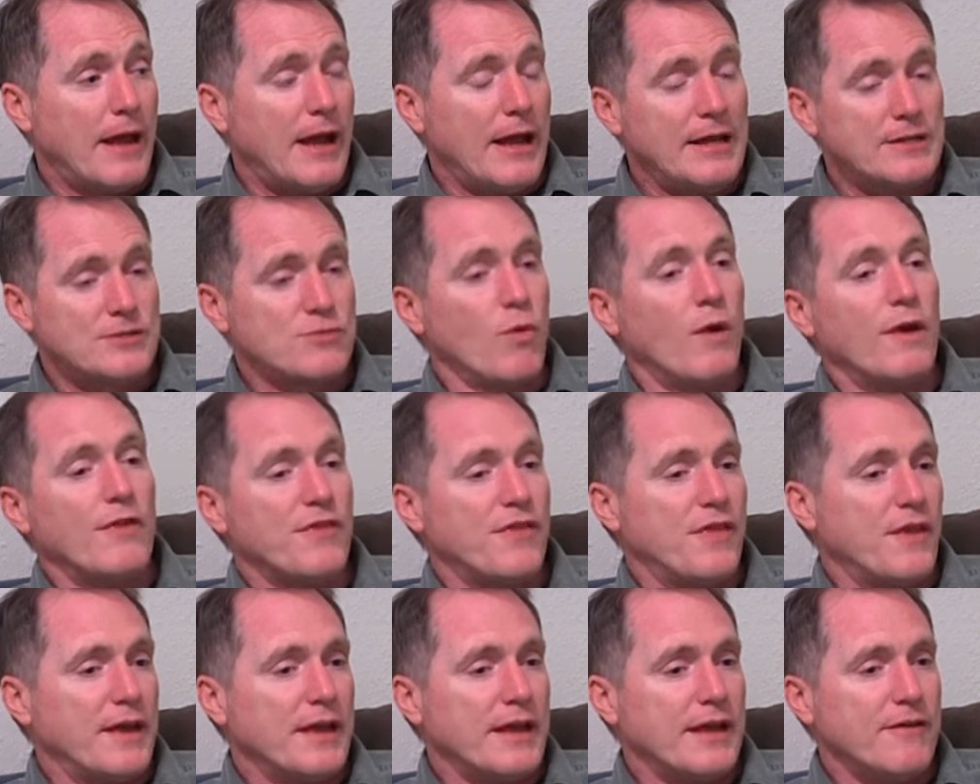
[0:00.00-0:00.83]
It's one
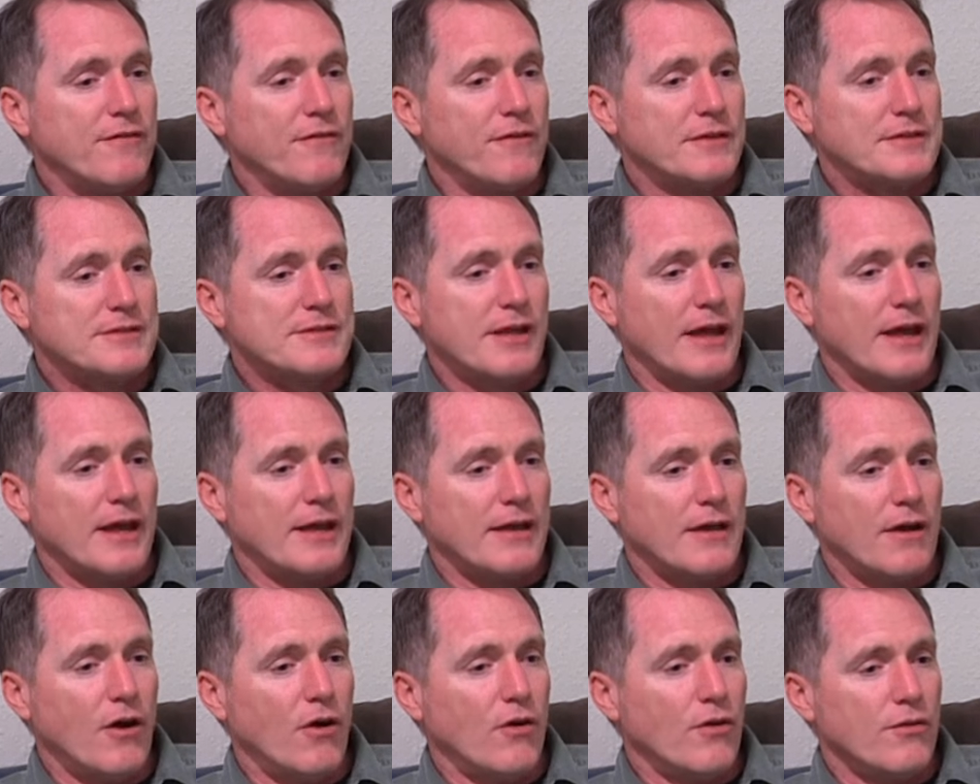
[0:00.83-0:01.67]
thing if it's
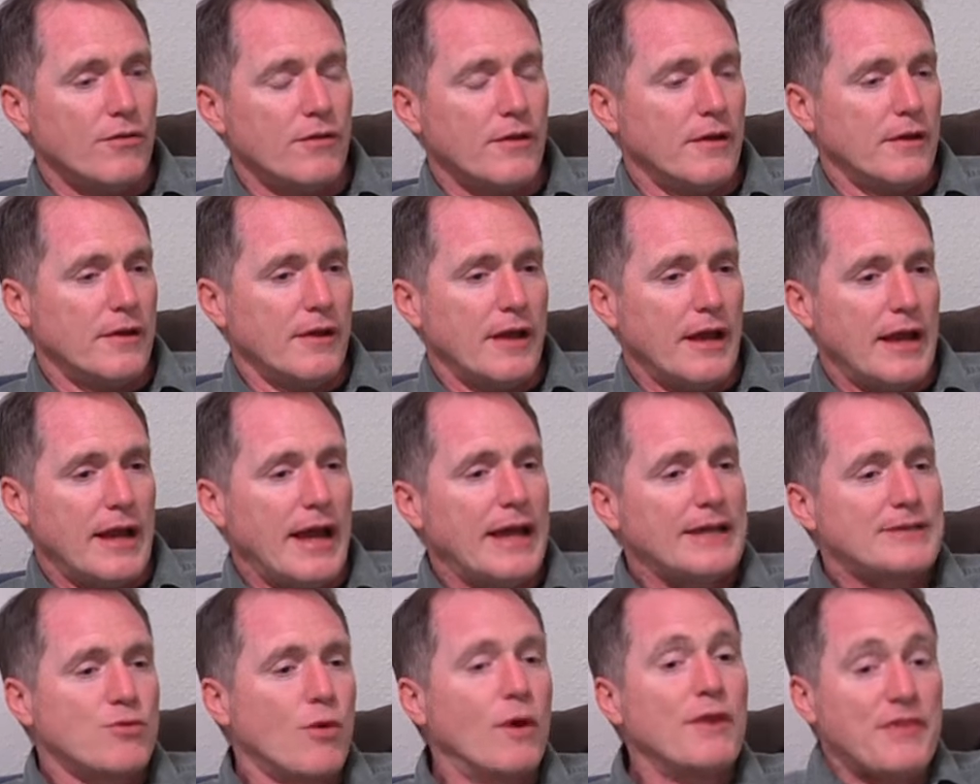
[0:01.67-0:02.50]
like, oh,
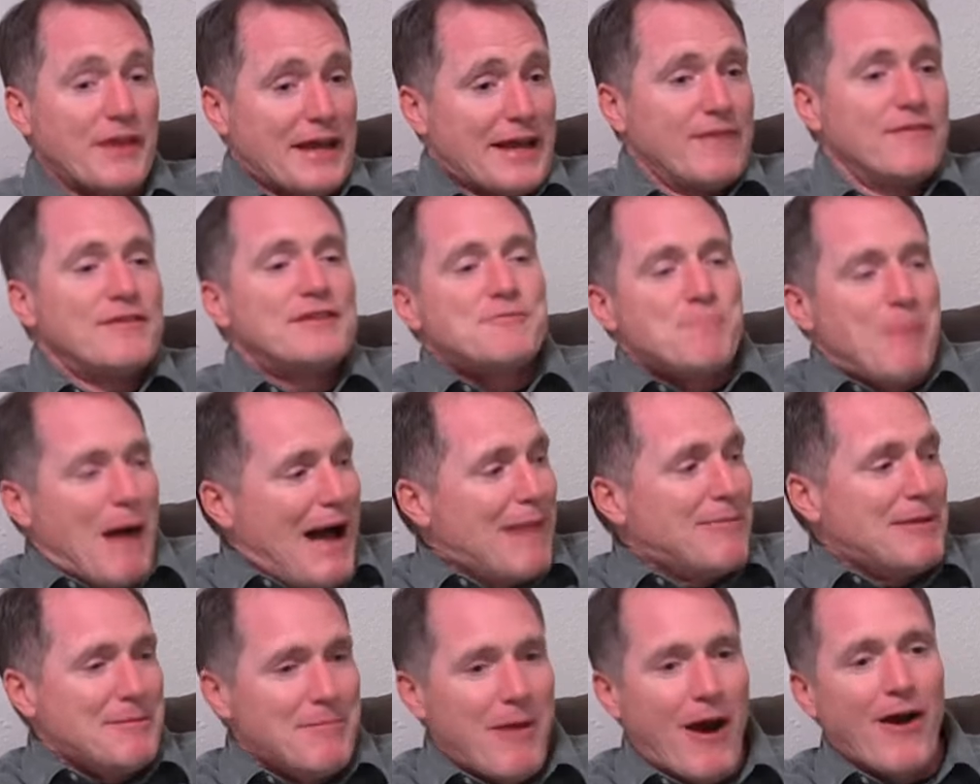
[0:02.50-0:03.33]
it's one thing if it's
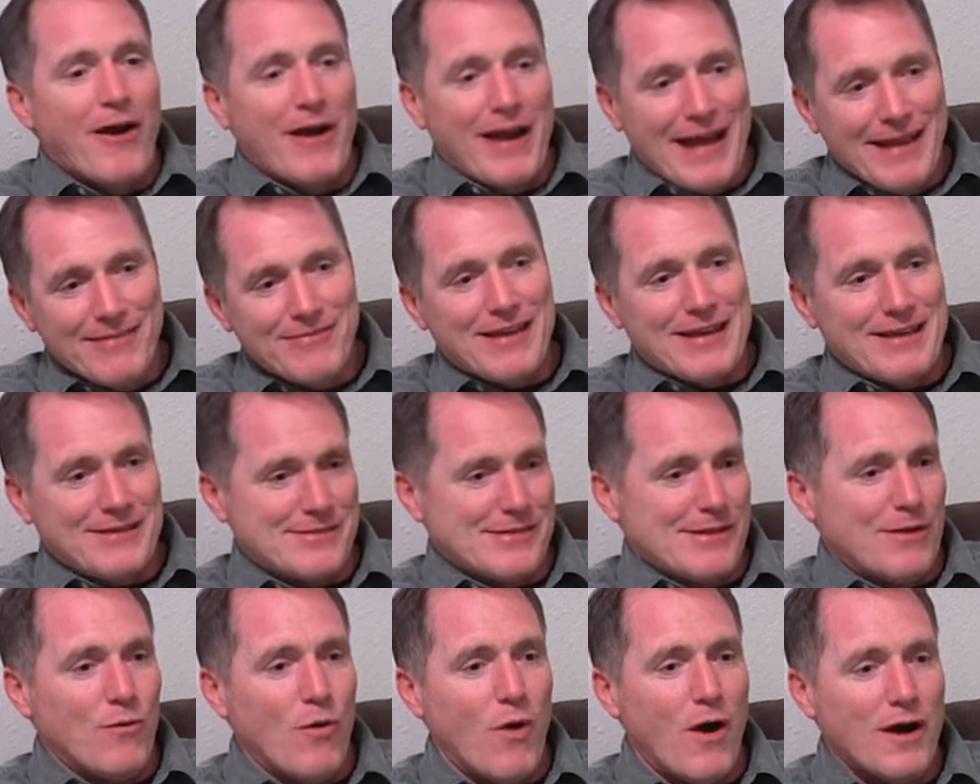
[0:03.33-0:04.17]
Bobby Barrientes
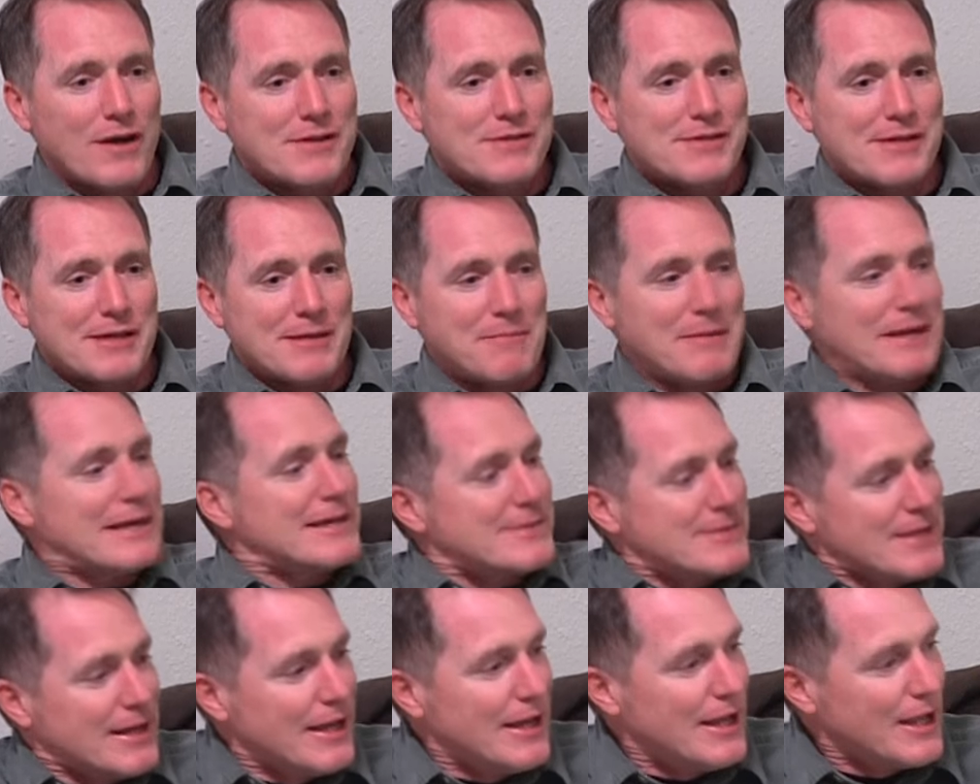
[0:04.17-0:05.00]
that walks in
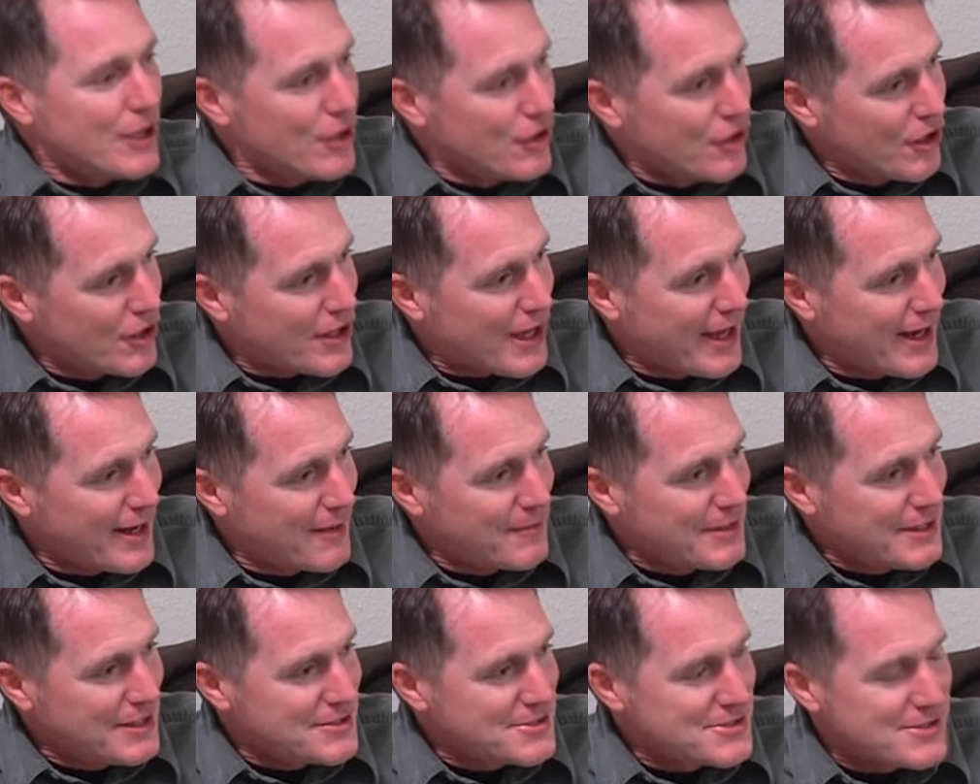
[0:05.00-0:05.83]
because you look at
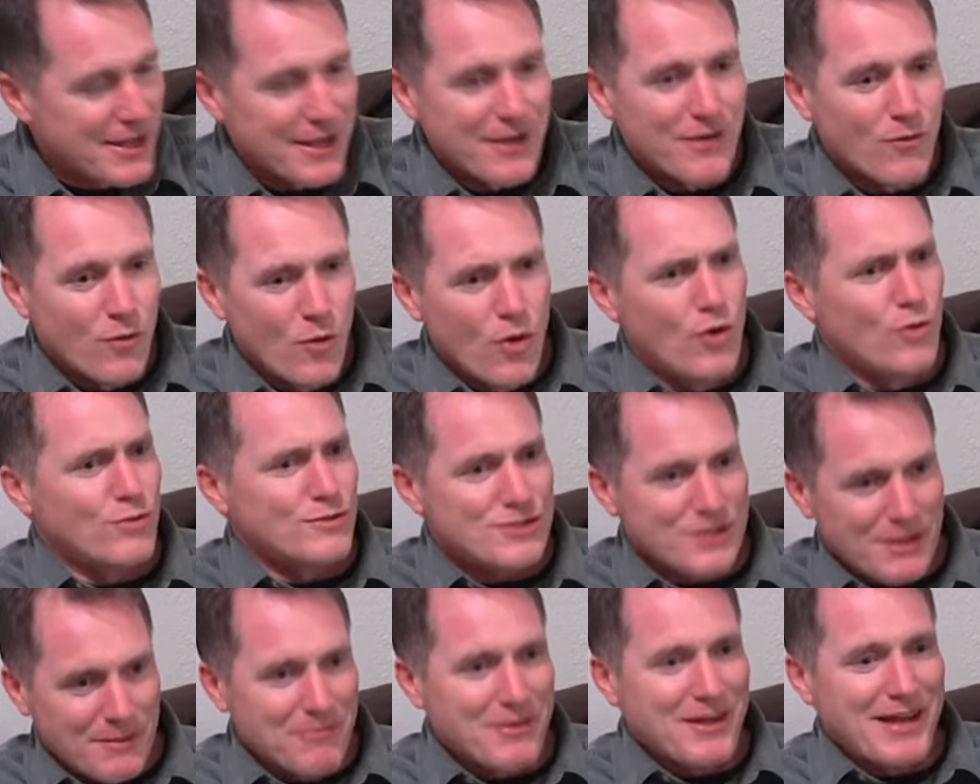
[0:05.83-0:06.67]
him and you say, whoa,
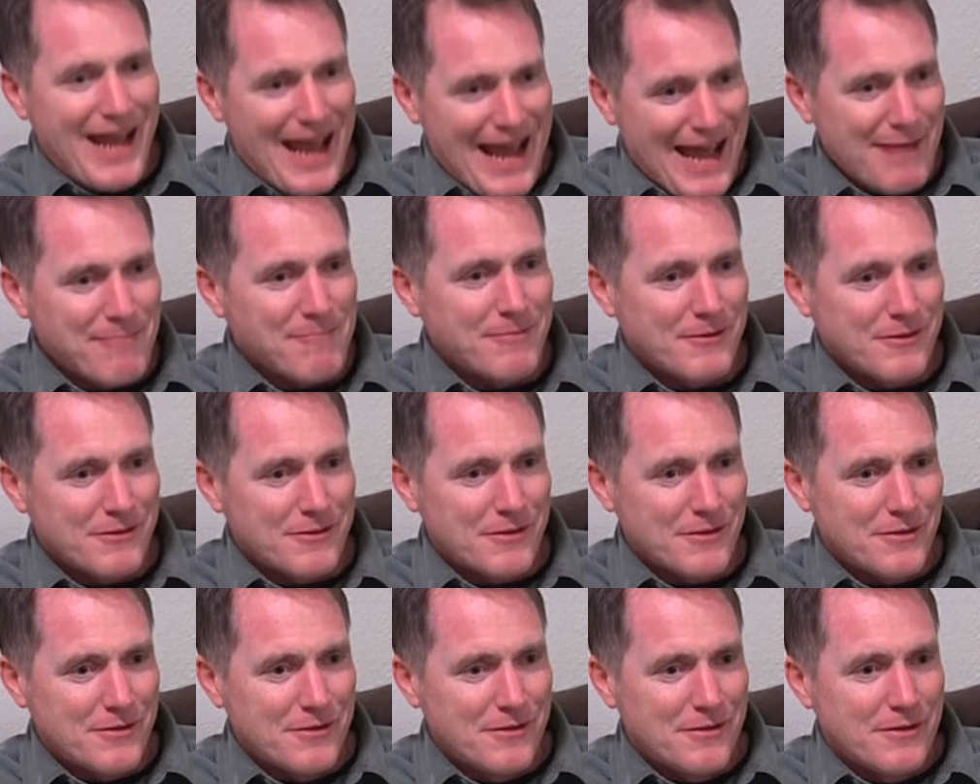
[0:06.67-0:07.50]
something happened.